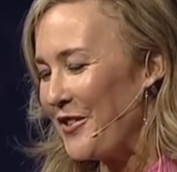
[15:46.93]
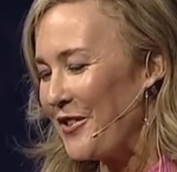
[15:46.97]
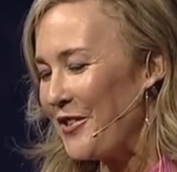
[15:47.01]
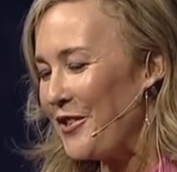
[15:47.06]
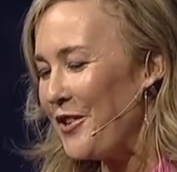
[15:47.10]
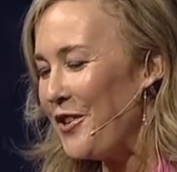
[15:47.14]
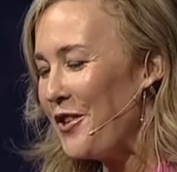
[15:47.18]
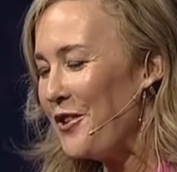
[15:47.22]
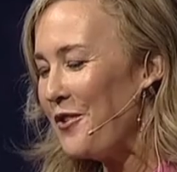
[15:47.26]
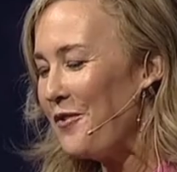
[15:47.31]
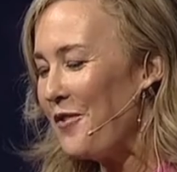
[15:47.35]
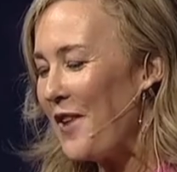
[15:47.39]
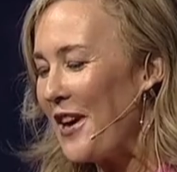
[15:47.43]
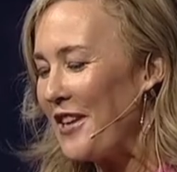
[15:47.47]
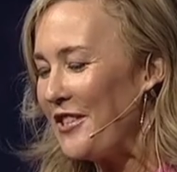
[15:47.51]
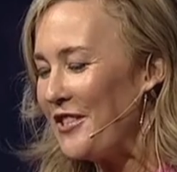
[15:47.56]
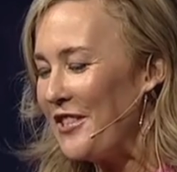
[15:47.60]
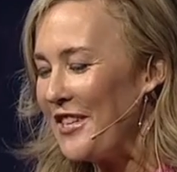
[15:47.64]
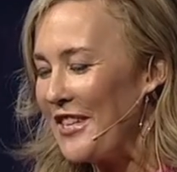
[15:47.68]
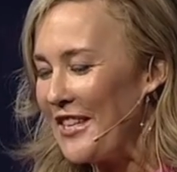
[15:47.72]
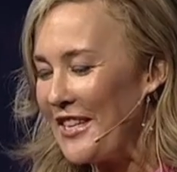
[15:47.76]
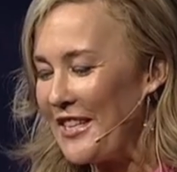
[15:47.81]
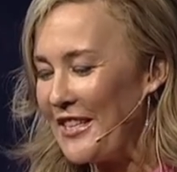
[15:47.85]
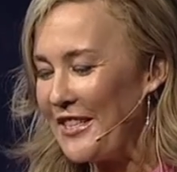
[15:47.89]
So the
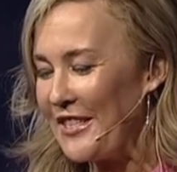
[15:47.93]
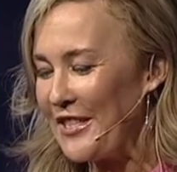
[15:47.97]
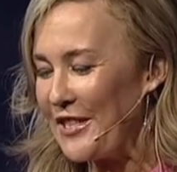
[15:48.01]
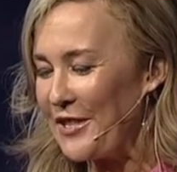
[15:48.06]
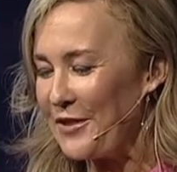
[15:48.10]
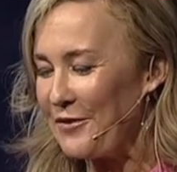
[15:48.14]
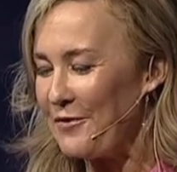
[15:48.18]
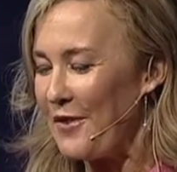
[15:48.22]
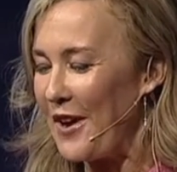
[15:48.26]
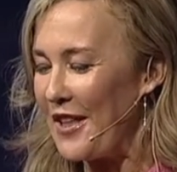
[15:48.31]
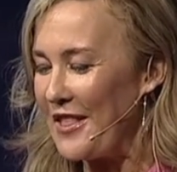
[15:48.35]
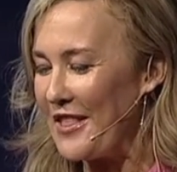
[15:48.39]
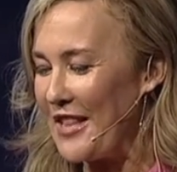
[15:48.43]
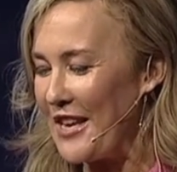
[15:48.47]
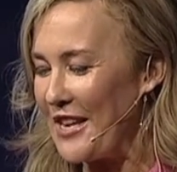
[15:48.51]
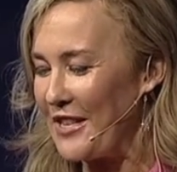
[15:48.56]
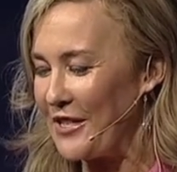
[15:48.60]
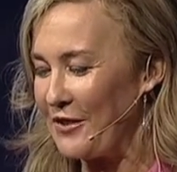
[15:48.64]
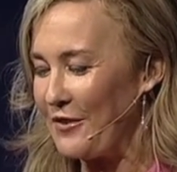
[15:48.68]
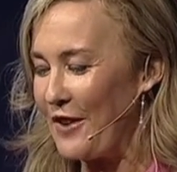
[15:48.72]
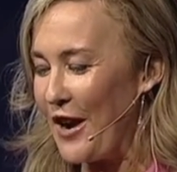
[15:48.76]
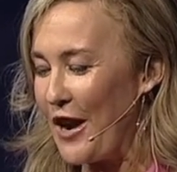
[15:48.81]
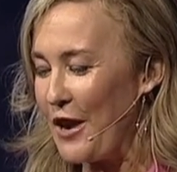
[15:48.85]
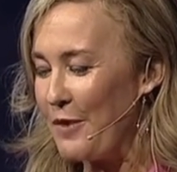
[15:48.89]
question is, it's one thing
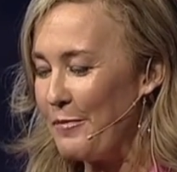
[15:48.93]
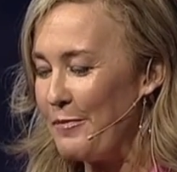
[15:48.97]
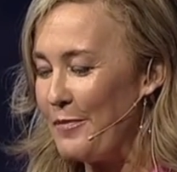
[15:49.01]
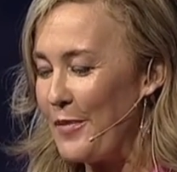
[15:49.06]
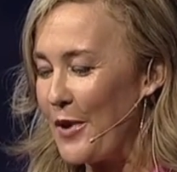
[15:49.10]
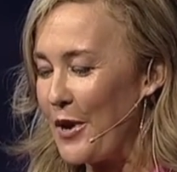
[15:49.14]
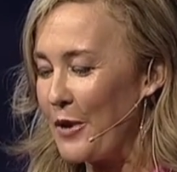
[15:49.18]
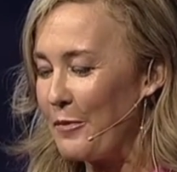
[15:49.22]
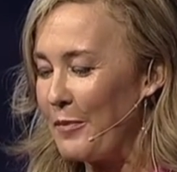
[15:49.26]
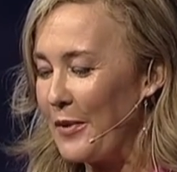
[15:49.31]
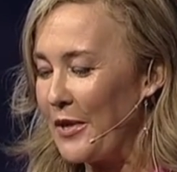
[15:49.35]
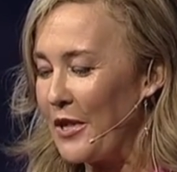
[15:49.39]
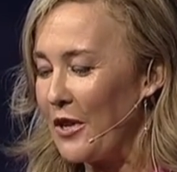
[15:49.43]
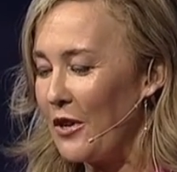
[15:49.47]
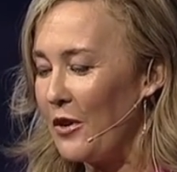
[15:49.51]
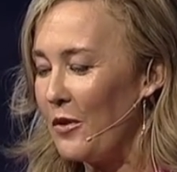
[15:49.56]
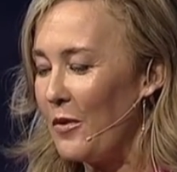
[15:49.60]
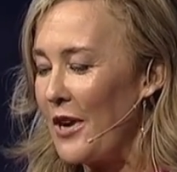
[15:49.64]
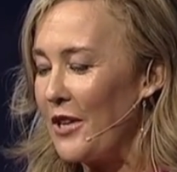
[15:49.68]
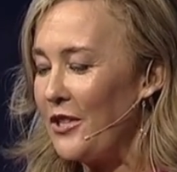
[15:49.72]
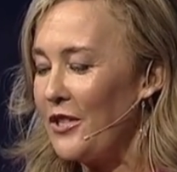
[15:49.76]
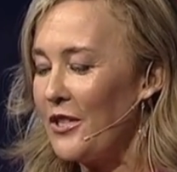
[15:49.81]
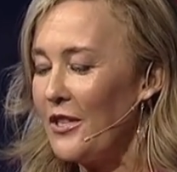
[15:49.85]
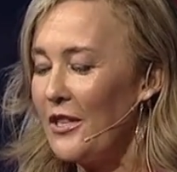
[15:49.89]
to write a book, but the
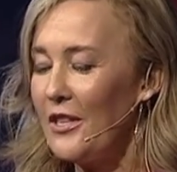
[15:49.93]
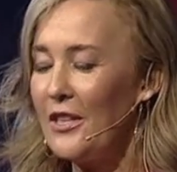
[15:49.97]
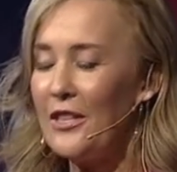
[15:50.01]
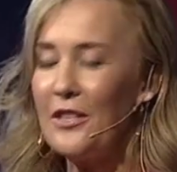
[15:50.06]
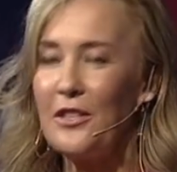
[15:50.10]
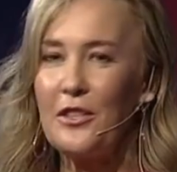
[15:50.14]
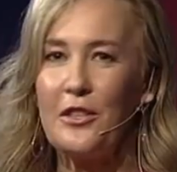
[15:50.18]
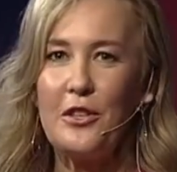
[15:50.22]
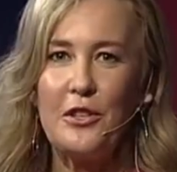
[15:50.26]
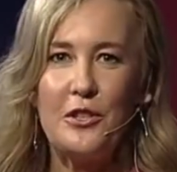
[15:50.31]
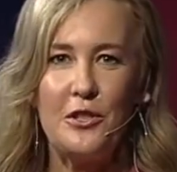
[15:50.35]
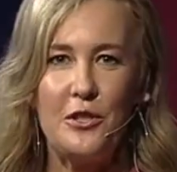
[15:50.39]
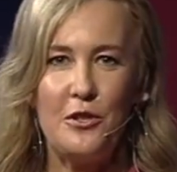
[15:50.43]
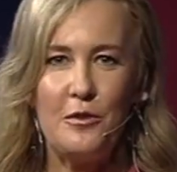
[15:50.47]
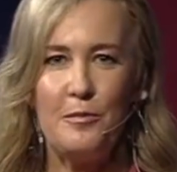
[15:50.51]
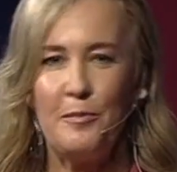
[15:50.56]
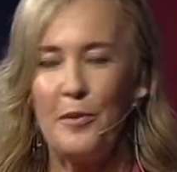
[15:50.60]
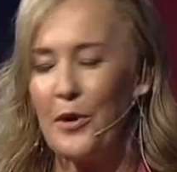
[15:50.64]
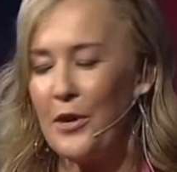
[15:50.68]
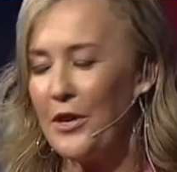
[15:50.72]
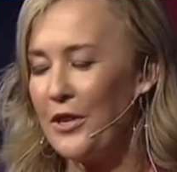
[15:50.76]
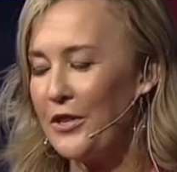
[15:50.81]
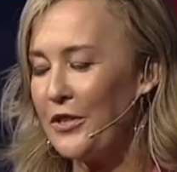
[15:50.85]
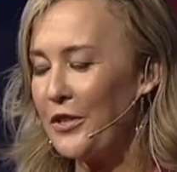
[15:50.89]
question is, could you
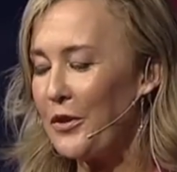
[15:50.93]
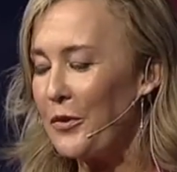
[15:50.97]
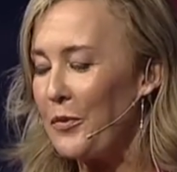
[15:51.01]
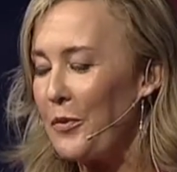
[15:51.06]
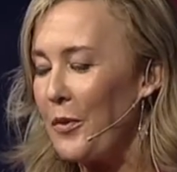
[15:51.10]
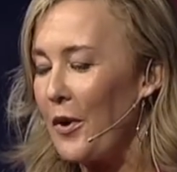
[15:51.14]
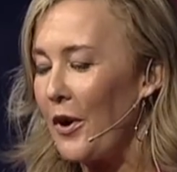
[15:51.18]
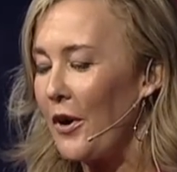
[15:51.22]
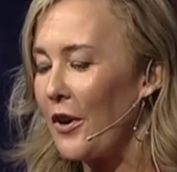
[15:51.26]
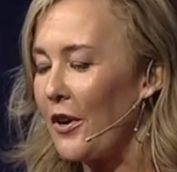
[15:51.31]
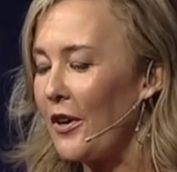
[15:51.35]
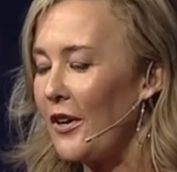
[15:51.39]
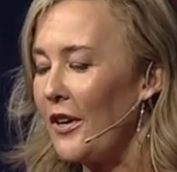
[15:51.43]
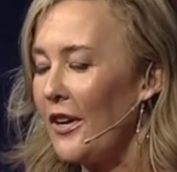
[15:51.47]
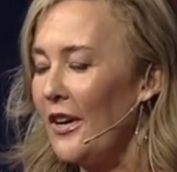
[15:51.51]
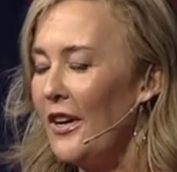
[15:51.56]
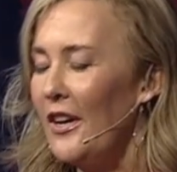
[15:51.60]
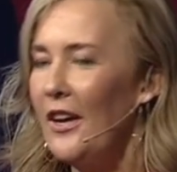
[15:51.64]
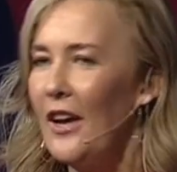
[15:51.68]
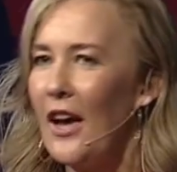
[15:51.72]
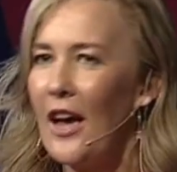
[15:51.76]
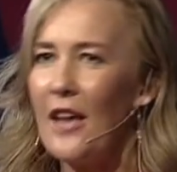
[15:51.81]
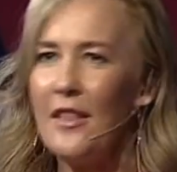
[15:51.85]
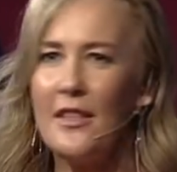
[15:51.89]
put it to work?
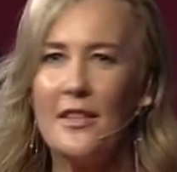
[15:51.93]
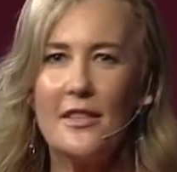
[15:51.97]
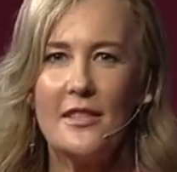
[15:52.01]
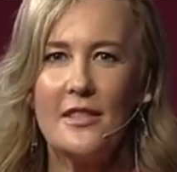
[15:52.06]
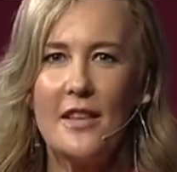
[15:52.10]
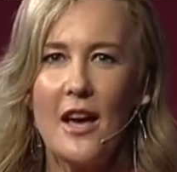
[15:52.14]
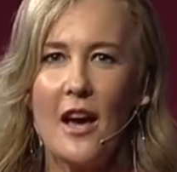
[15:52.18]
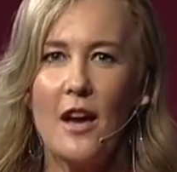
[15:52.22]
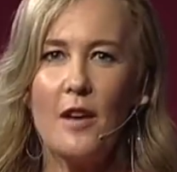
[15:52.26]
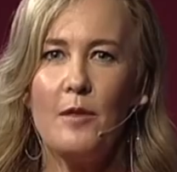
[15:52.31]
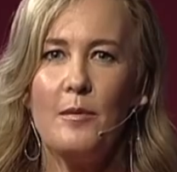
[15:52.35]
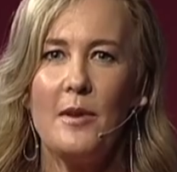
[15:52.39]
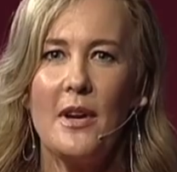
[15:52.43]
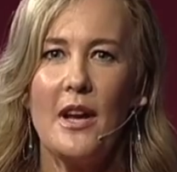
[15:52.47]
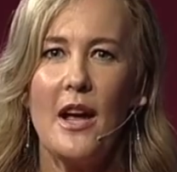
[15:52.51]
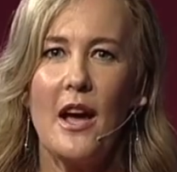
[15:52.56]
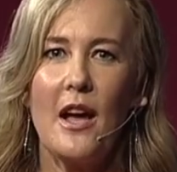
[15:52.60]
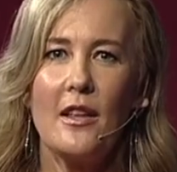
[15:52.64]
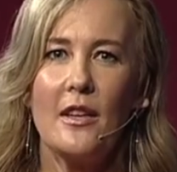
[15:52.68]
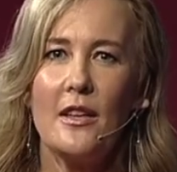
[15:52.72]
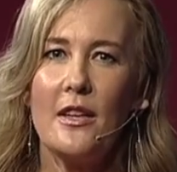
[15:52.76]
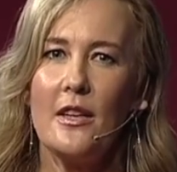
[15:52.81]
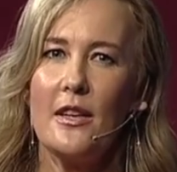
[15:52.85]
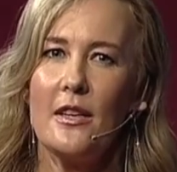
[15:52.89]
And the sad
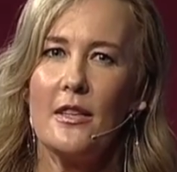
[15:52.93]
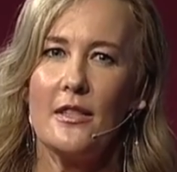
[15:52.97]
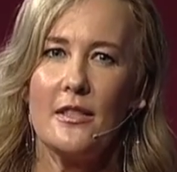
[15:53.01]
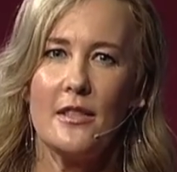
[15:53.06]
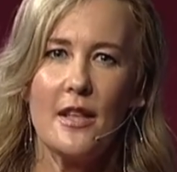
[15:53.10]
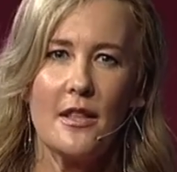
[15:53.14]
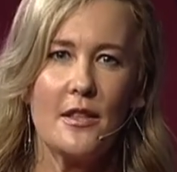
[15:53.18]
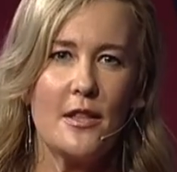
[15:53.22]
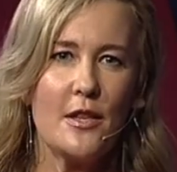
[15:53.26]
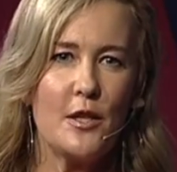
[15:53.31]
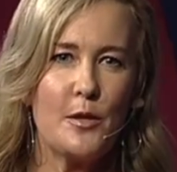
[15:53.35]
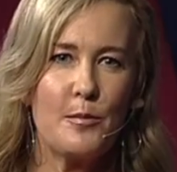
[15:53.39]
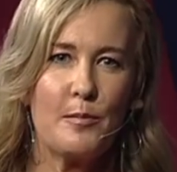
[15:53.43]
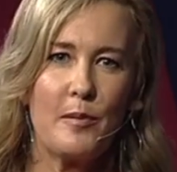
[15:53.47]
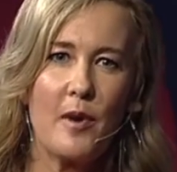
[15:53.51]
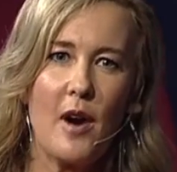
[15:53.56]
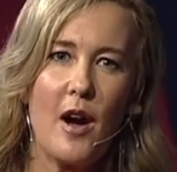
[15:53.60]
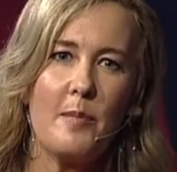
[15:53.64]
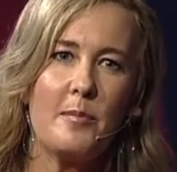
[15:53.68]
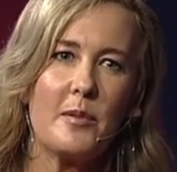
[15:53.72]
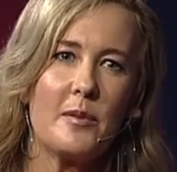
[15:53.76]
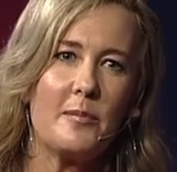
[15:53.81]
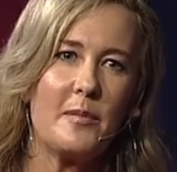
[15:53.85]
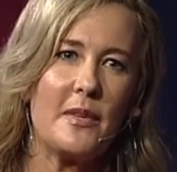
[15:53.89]
reality is that this
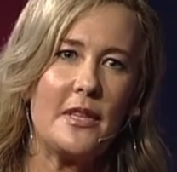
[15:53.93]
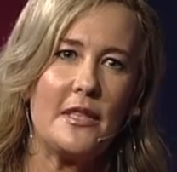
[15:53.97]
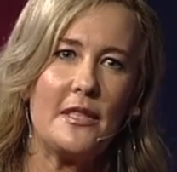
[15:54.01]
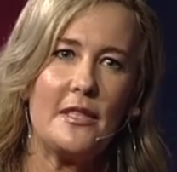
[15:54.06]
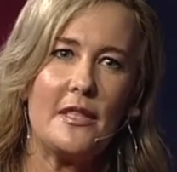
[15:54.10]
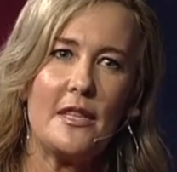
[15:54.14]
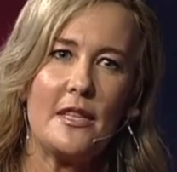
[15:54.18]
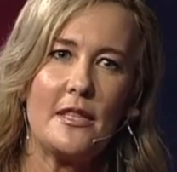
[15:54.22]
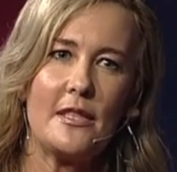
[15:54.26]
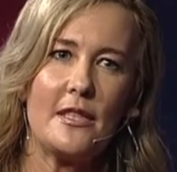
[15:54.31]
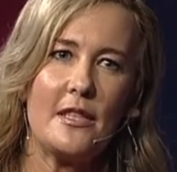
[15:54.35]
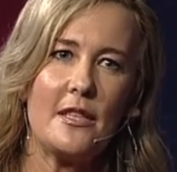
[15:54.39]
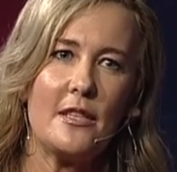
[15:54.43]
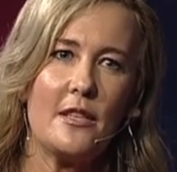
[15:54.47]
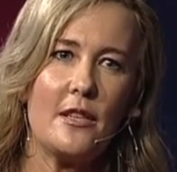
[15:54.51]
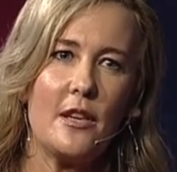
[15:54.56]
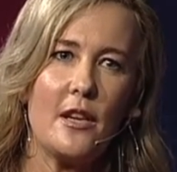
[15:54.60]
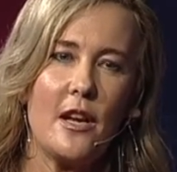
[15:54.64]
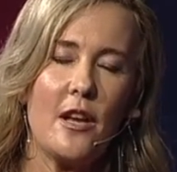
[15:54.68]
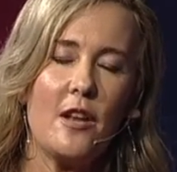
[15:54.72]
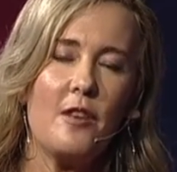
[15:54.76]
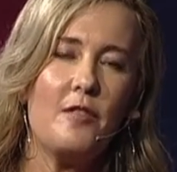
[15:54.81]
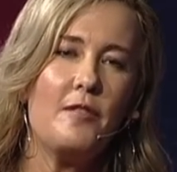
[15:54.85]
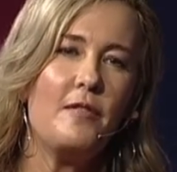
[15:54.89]
problem exists
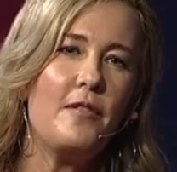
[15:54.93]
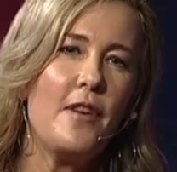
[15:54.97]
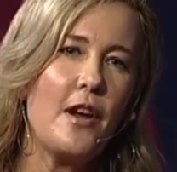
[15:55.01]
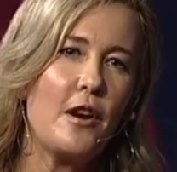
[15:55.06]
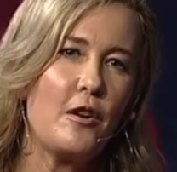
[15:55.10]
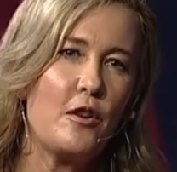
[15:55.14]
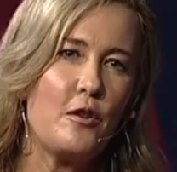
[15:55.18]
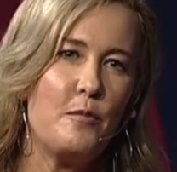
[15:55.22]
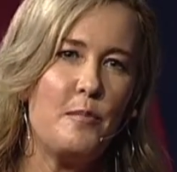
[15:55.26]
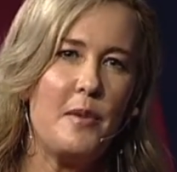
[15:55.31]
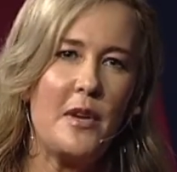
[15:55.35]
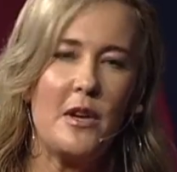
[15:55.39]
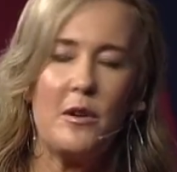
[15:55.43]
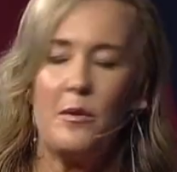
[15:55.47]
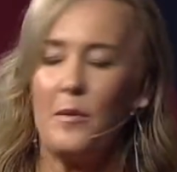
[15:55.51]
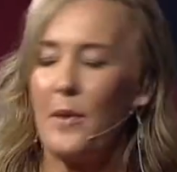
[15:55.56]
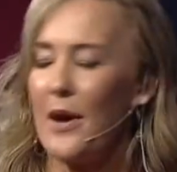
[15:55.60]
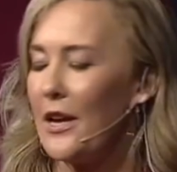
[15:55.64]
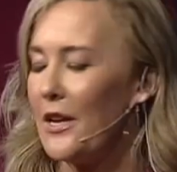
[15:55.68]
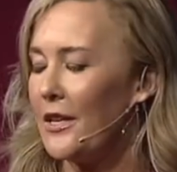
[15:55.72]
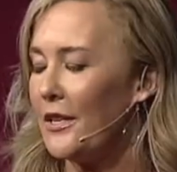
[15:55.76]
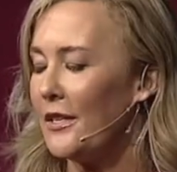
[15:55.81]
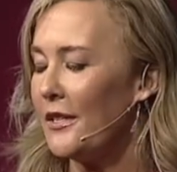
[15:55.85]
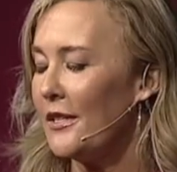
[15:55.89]
in very big
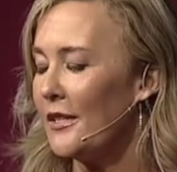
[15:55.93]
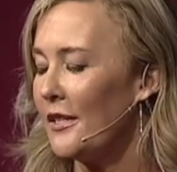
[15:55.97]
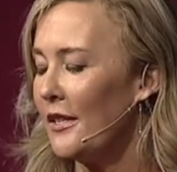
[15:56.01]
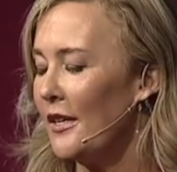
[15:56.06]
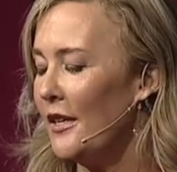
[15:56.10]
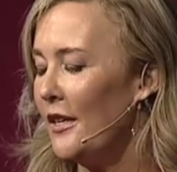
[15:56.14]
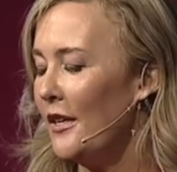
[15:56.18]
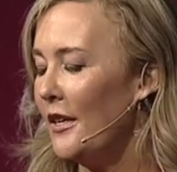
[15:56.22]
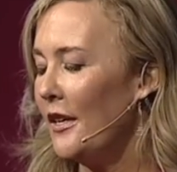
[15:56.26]
ways.